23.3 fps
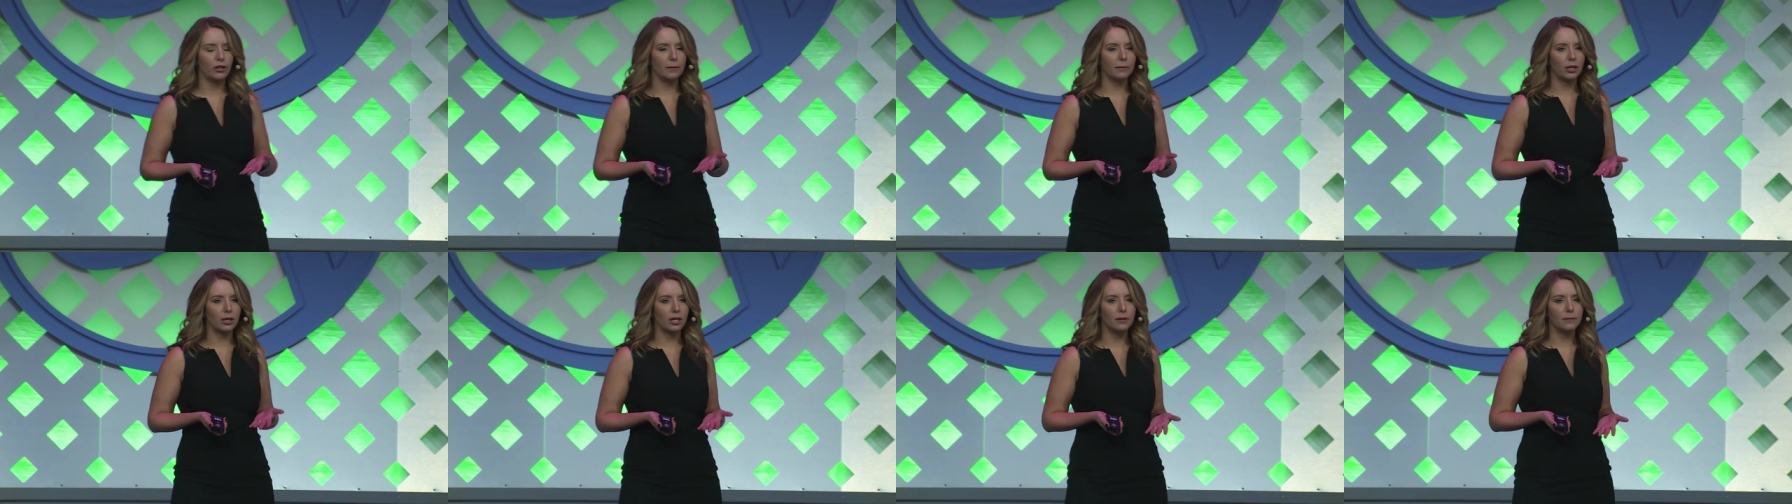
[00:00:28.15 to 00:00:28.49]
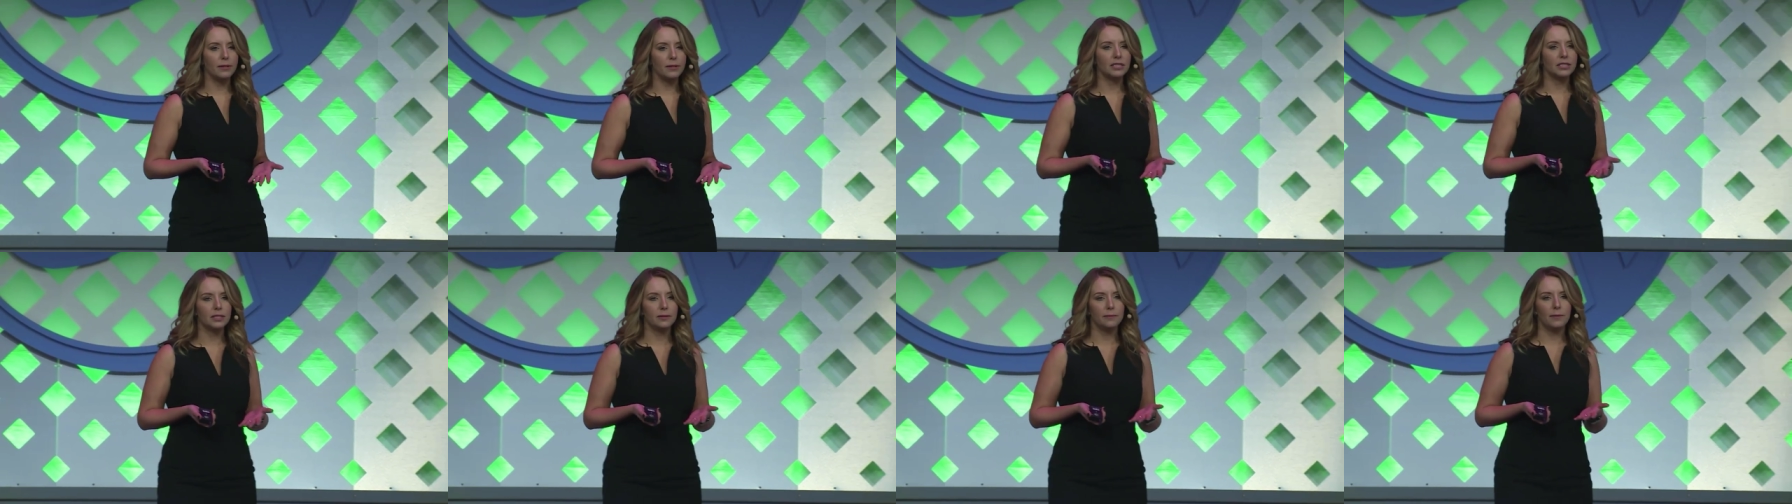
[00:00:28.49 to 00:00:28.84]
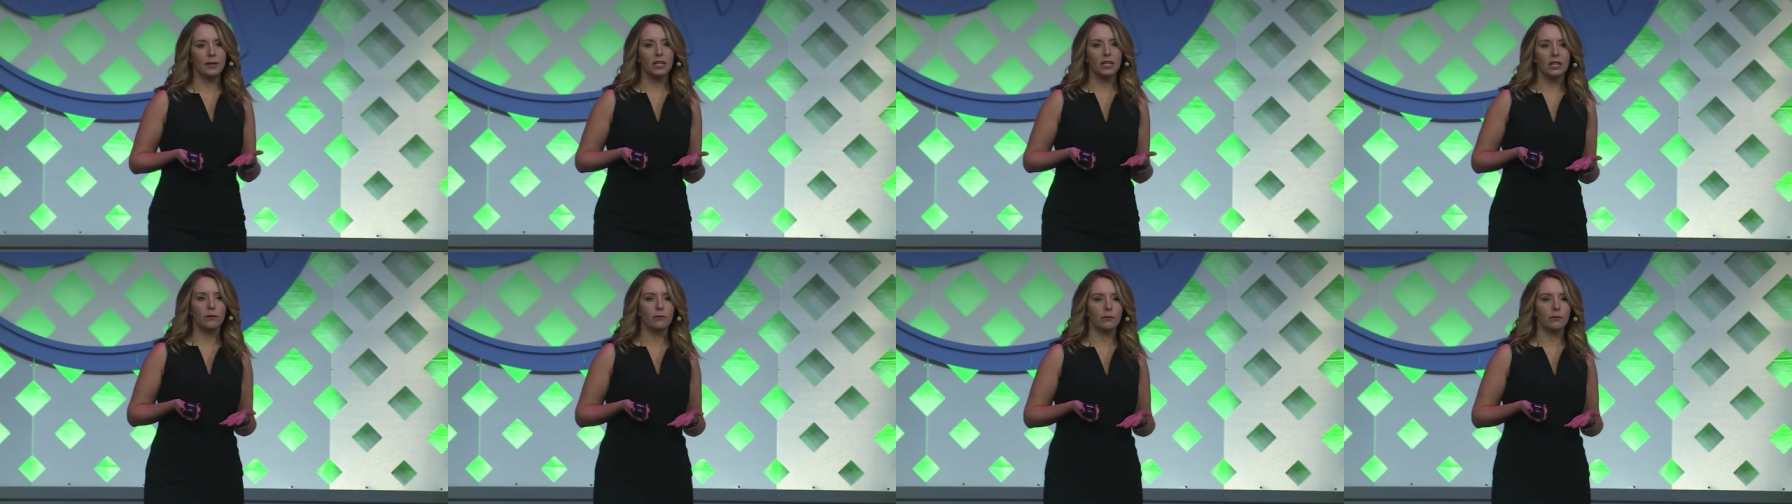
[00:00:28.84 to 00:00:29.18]
I'm going to be
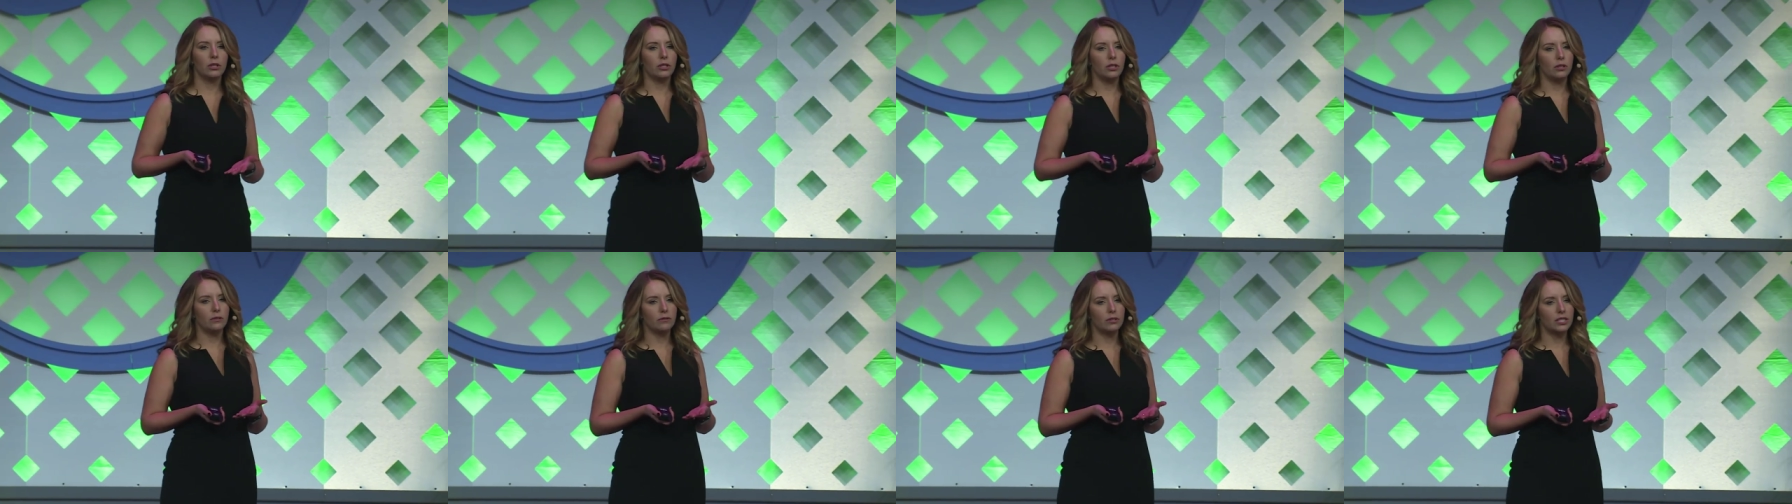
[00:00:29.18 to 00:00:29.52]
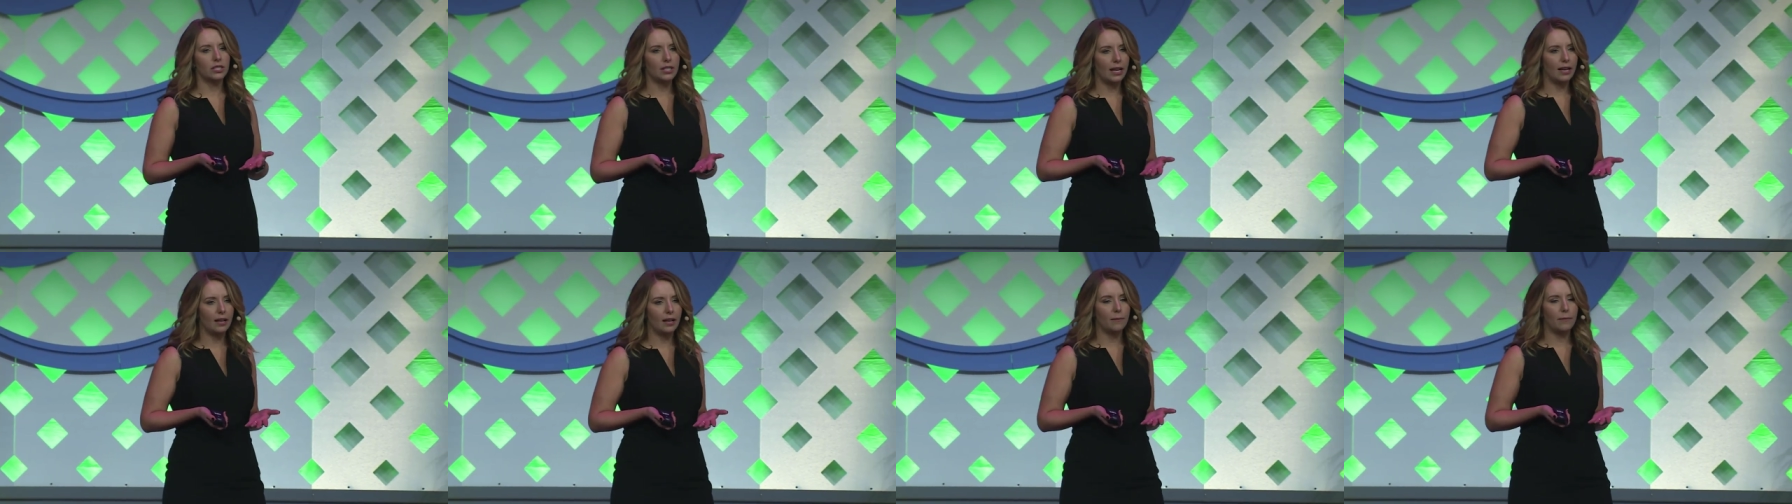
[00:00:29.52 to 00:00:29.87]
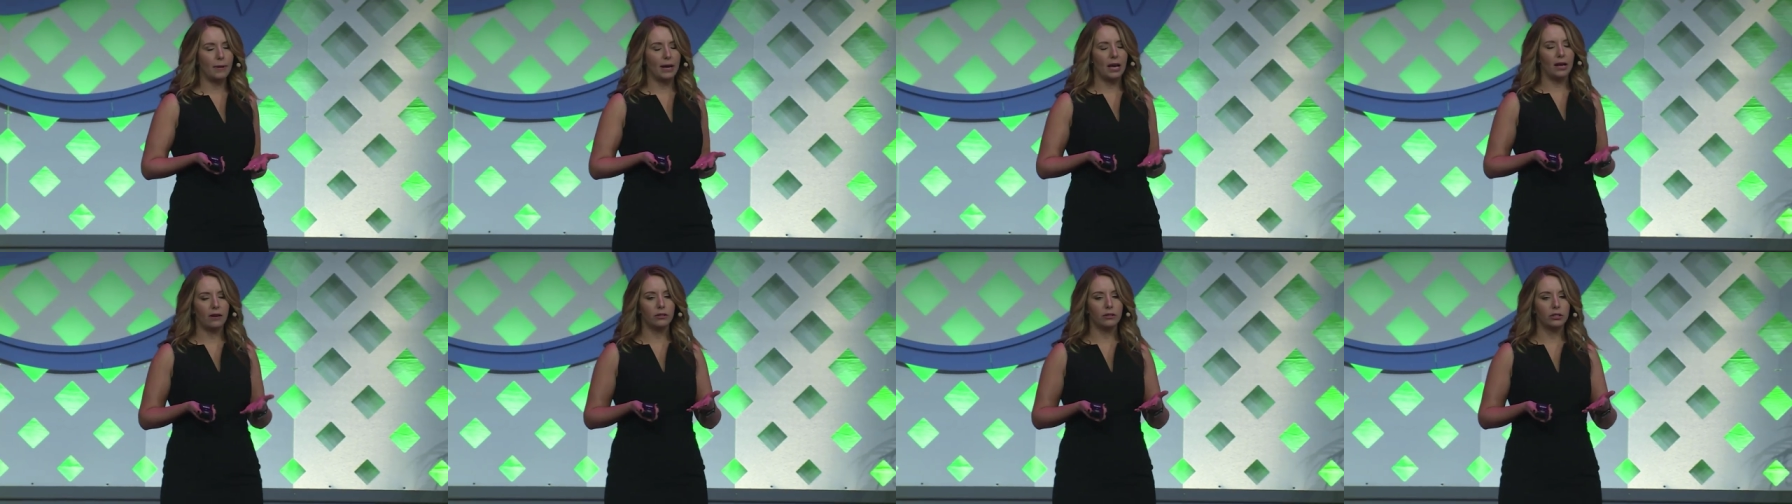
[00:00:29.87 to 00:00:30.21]
speaking with you today
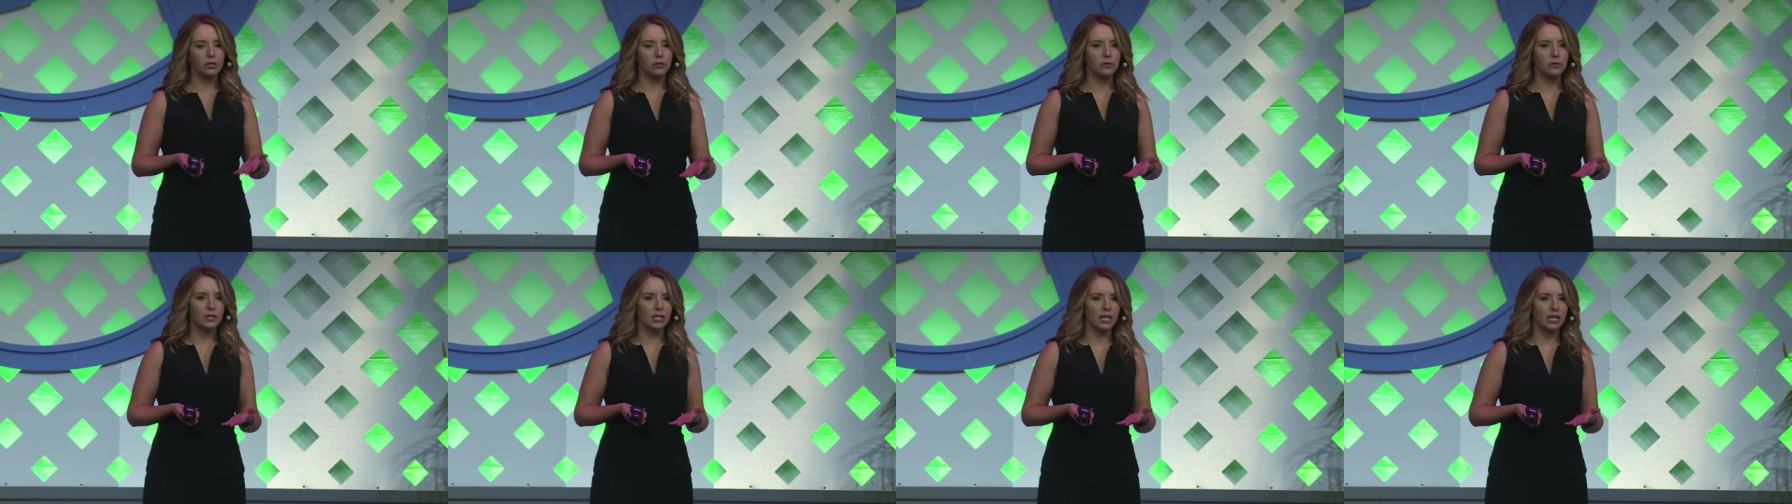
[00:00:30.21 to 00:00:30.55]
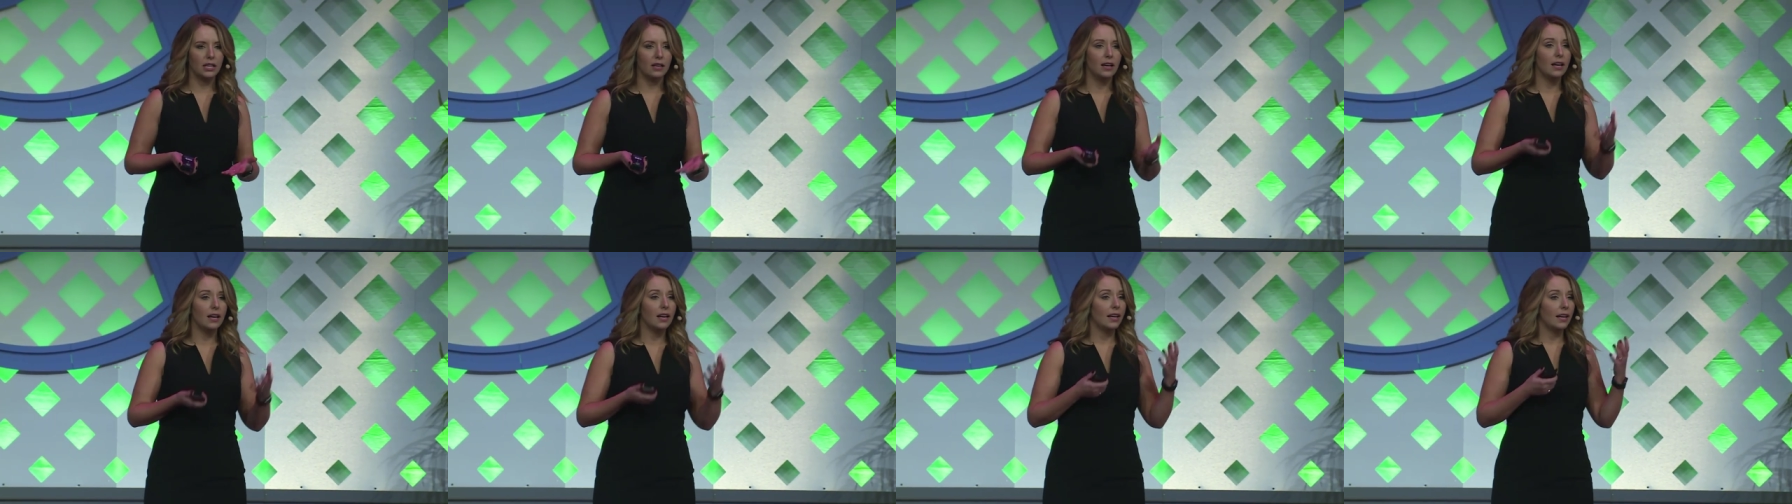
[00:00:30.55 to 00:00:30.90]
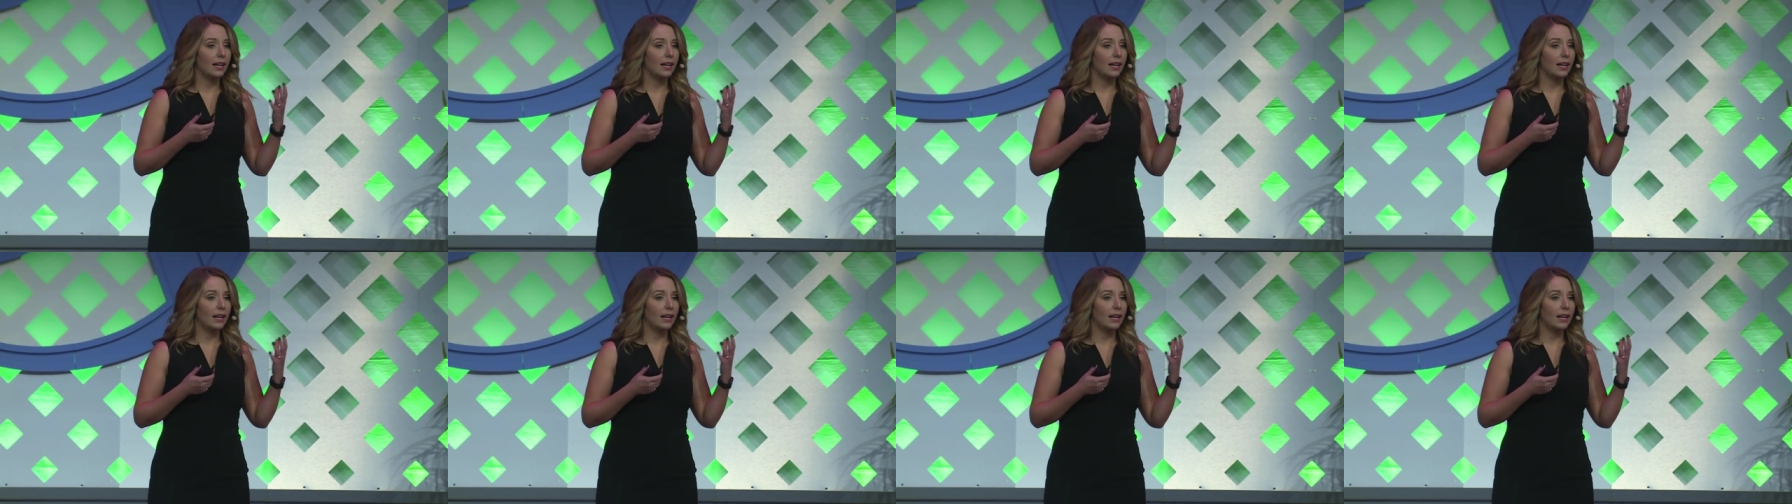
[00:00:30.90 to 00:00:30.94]
about using